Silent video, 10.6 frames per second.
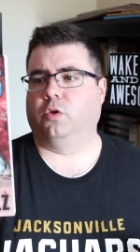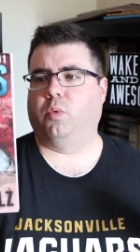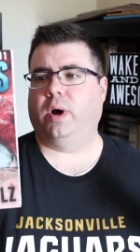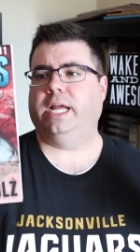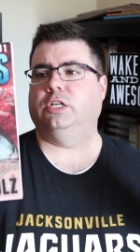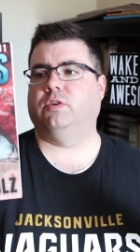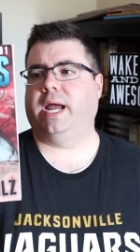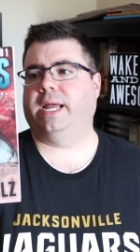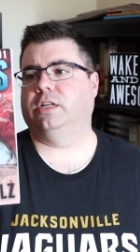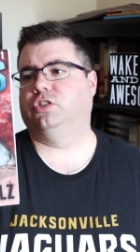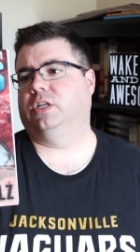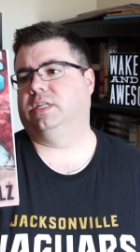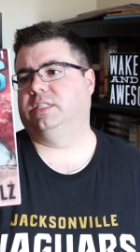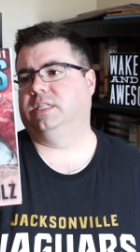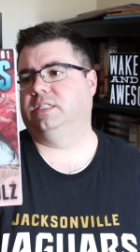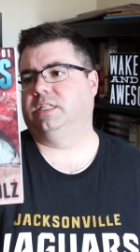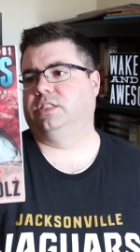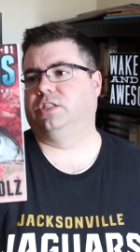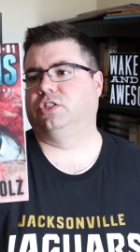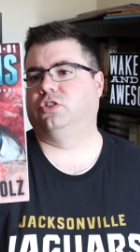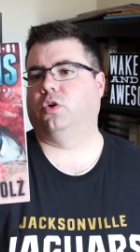The White Dragon Genesis is
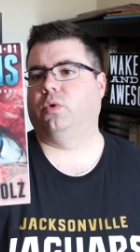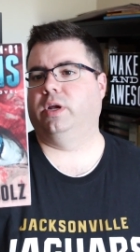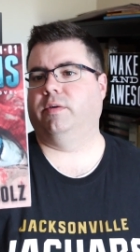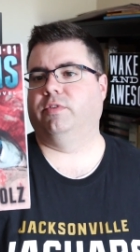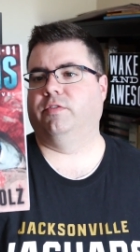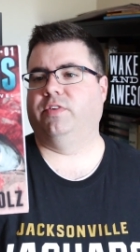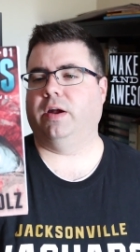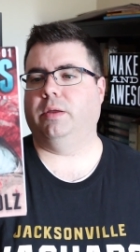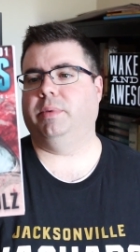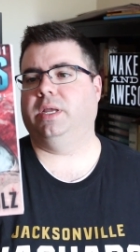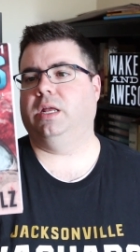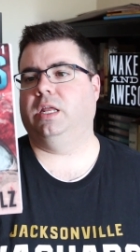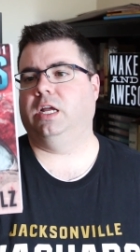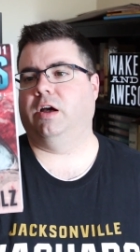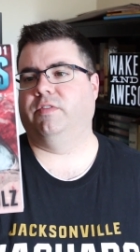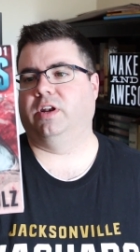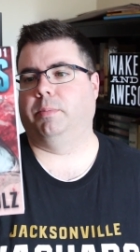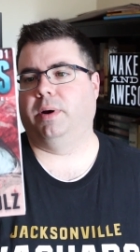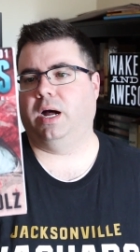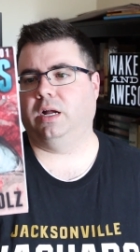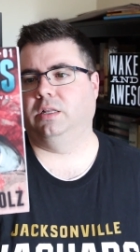the story of the very beginning of an
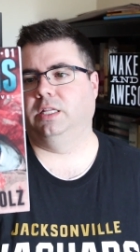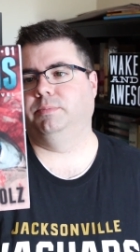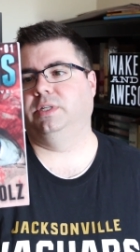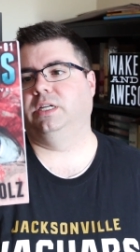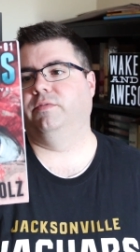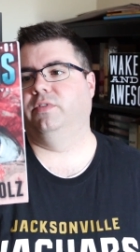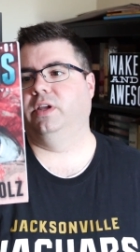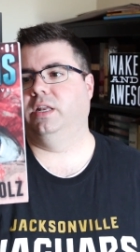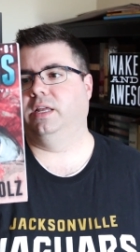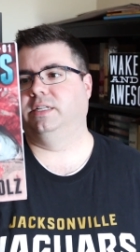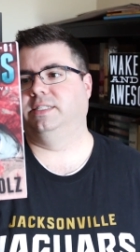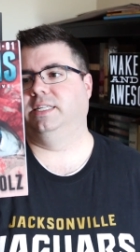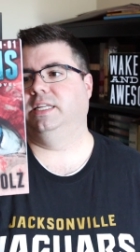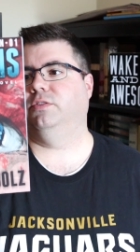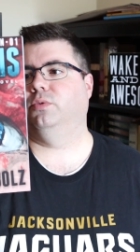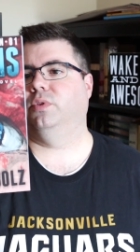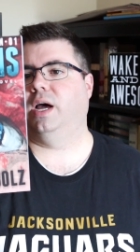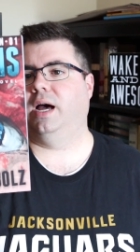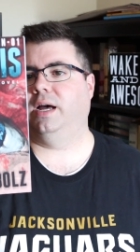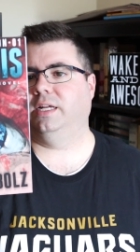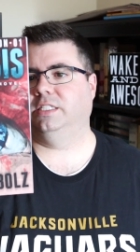apocalyptic event as seen through the
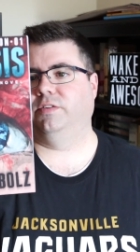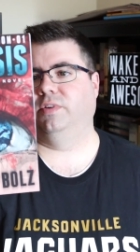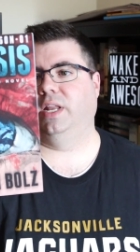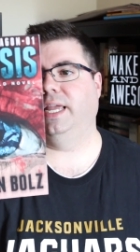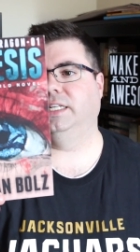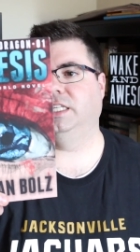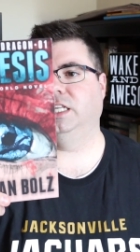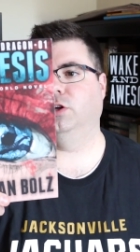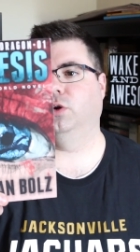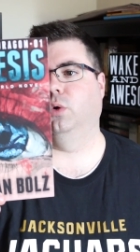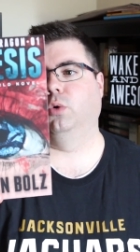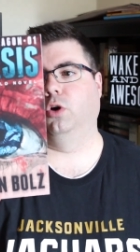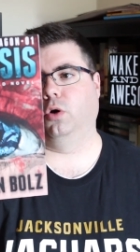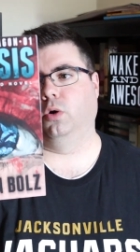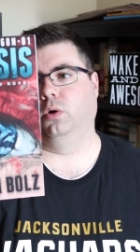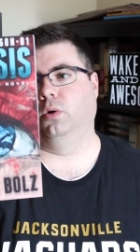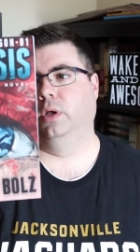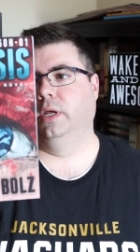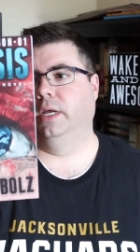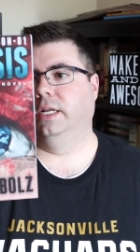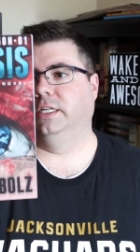eyes of an 18-year-old girl
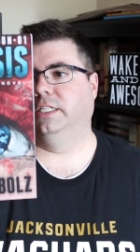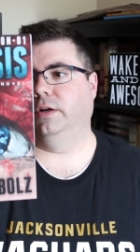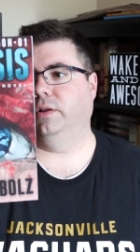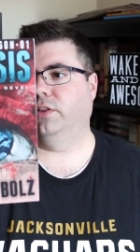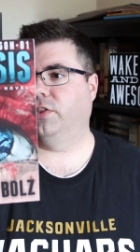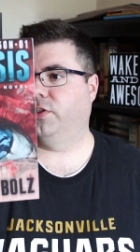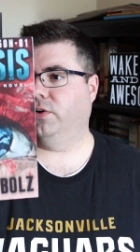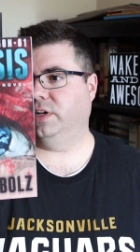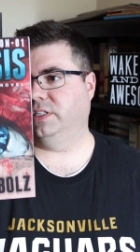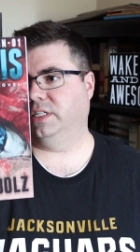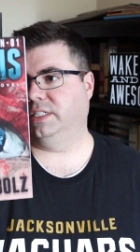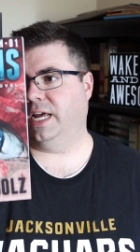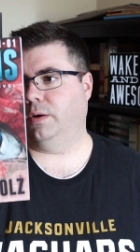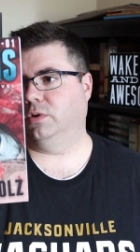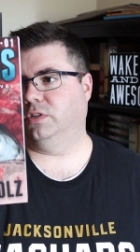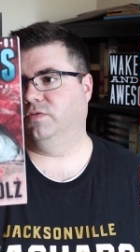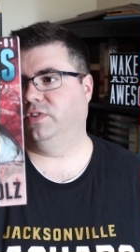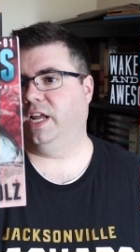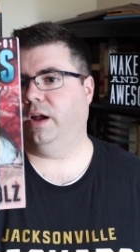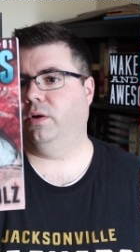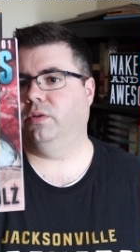during the 36 hours of
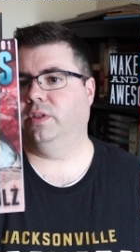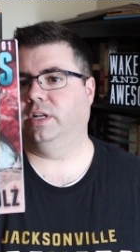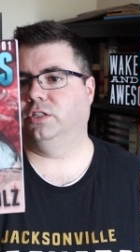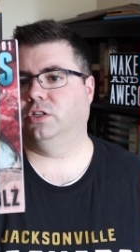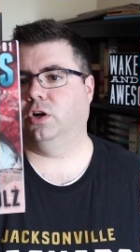terror that